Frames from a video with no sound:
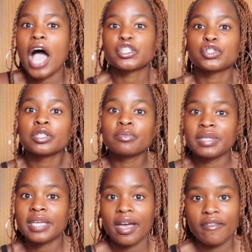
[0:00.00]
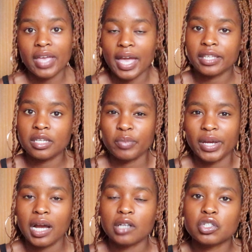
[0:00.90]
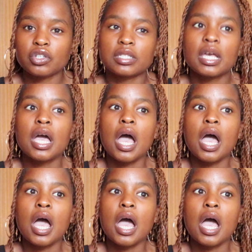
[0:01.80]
I shouldn't be having acne breakouts, because